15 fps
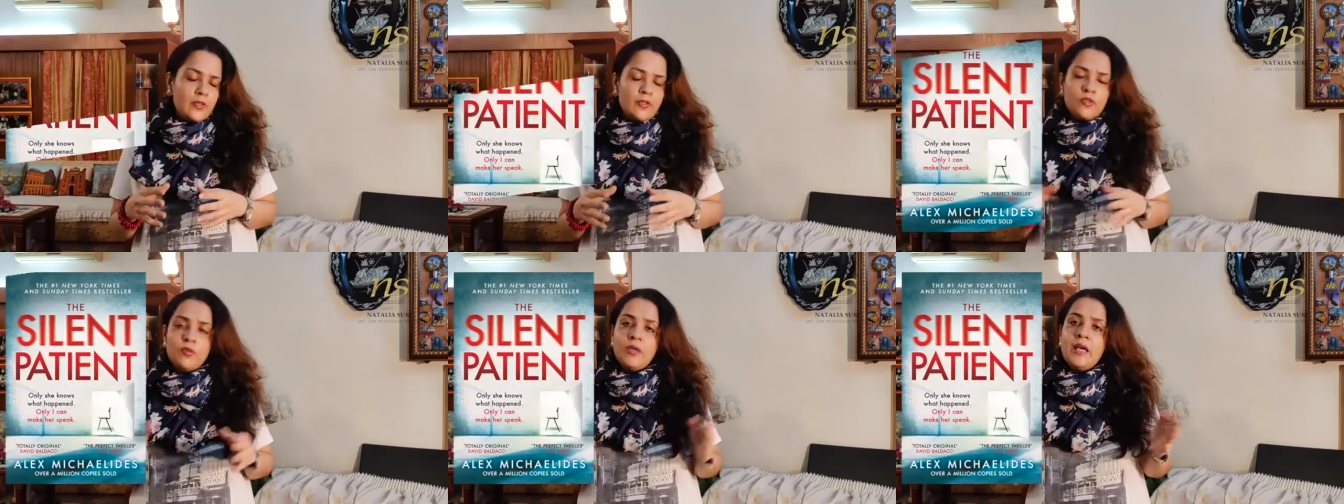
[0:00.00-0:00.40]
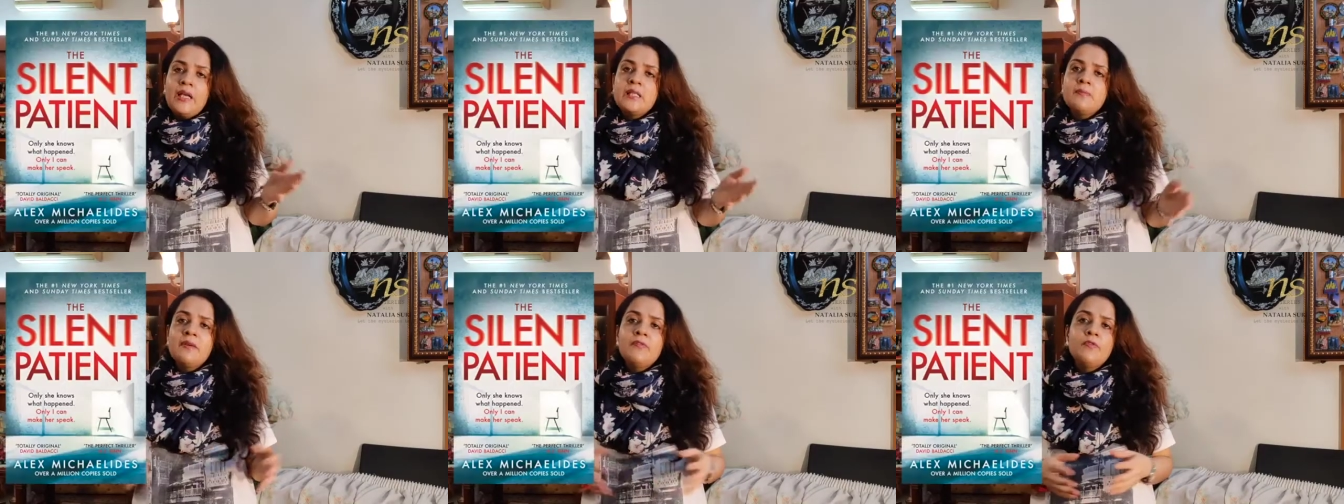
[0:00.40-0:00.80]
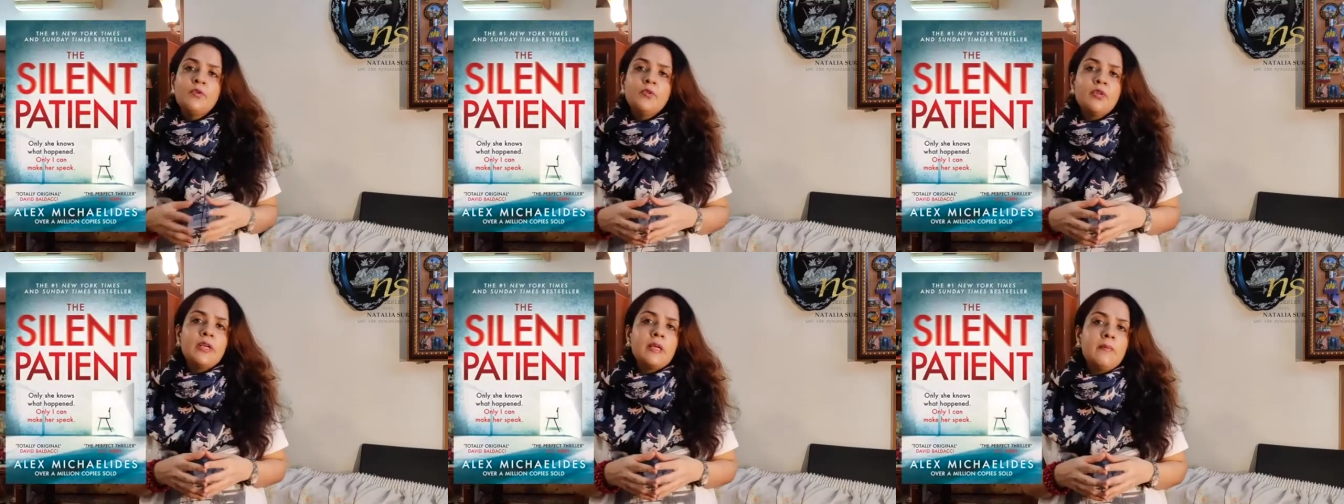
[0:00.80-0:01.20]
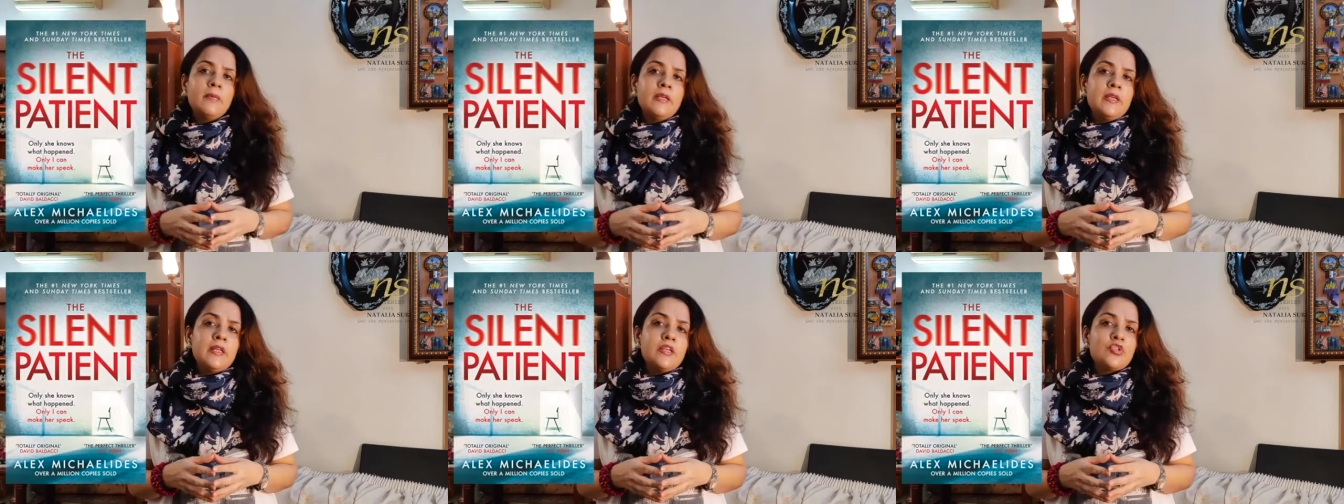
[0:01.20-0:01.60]
So guys, my fourth
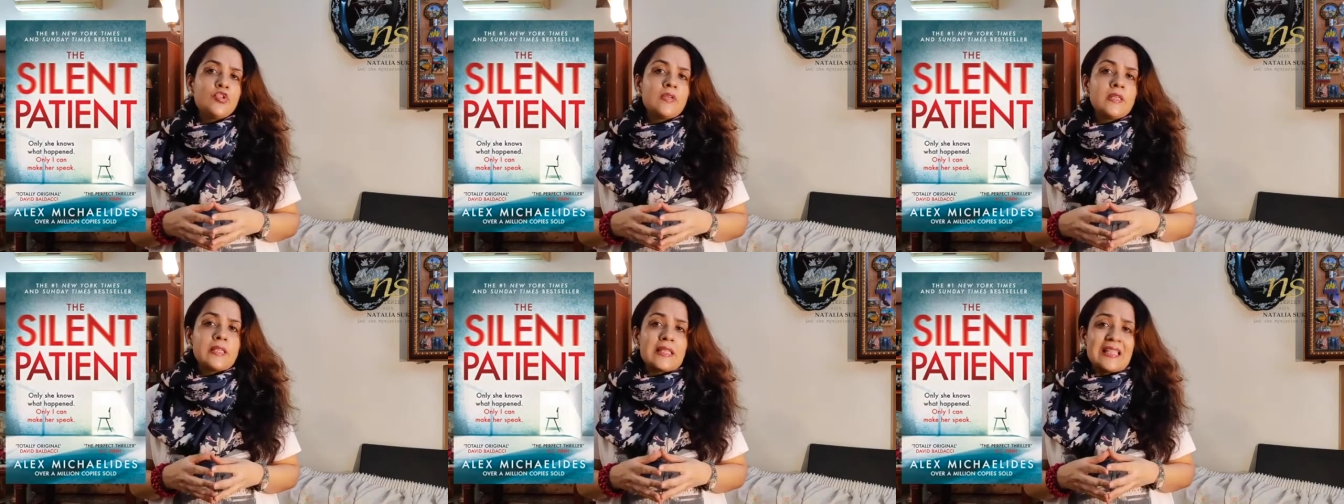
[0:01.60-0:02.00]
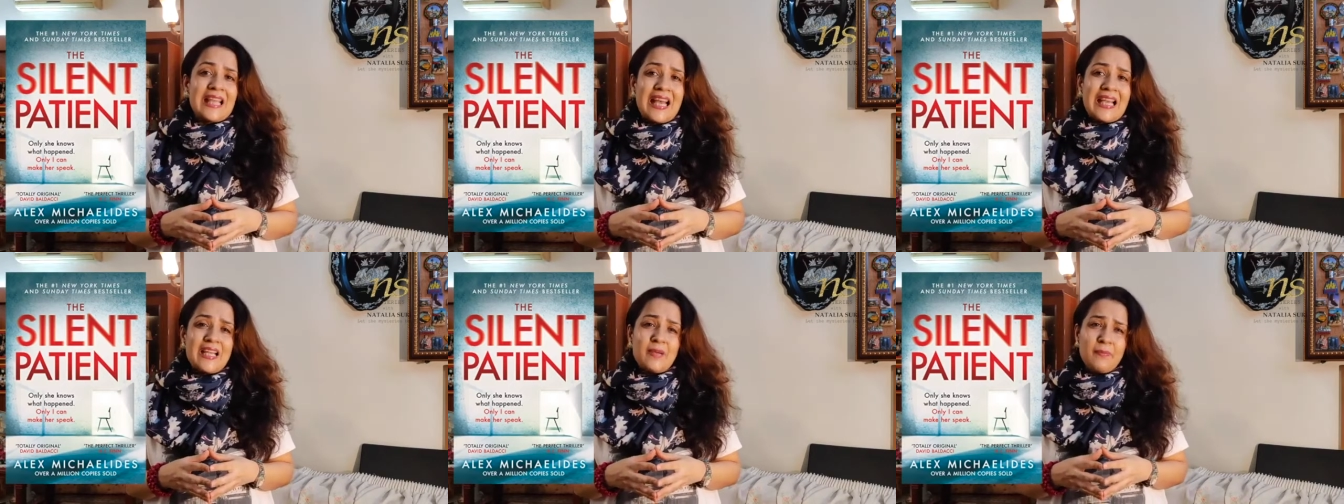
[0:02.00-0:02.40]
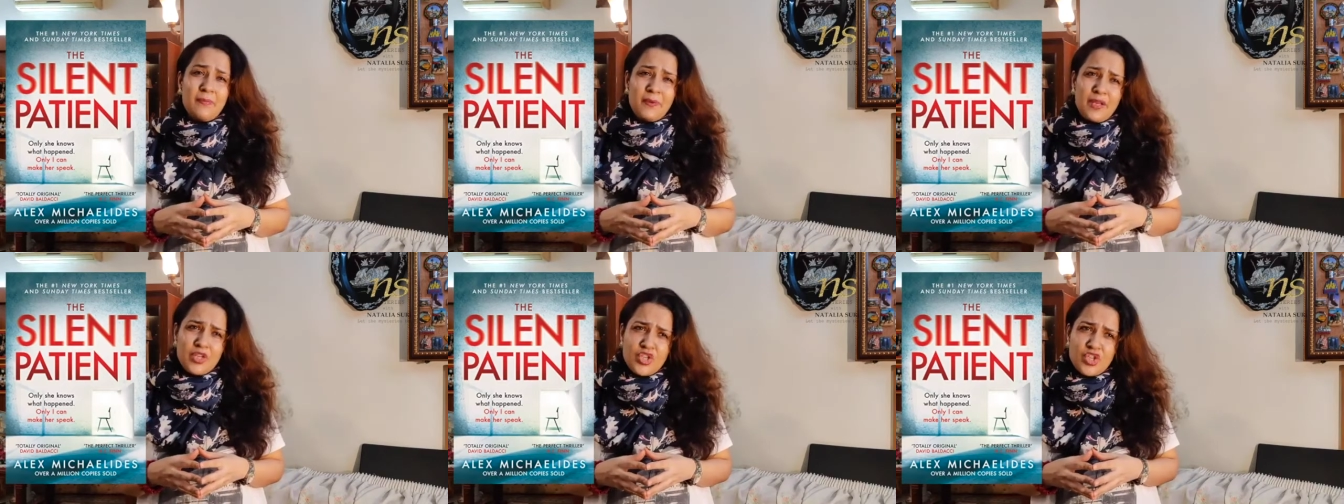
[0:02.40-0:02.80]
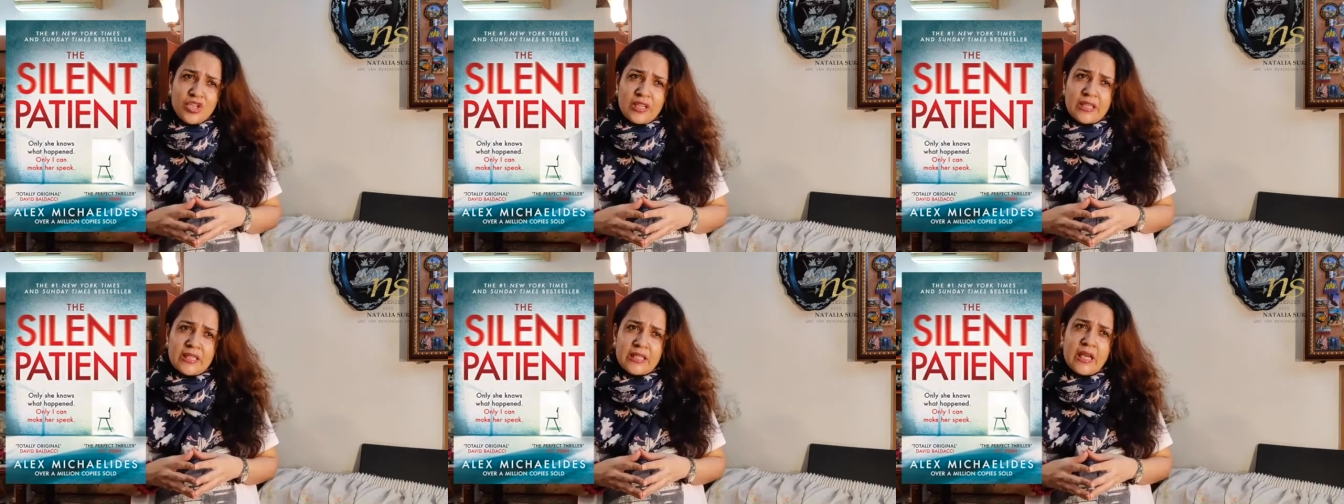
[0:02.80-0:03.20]
recommendation is The Silent
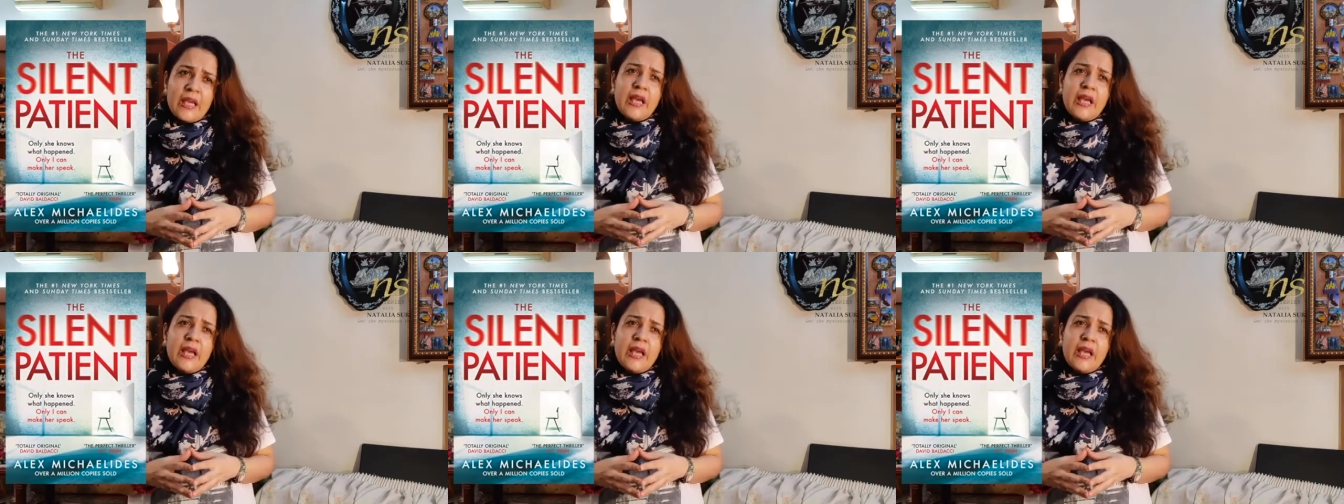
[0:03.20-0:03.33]
Patient.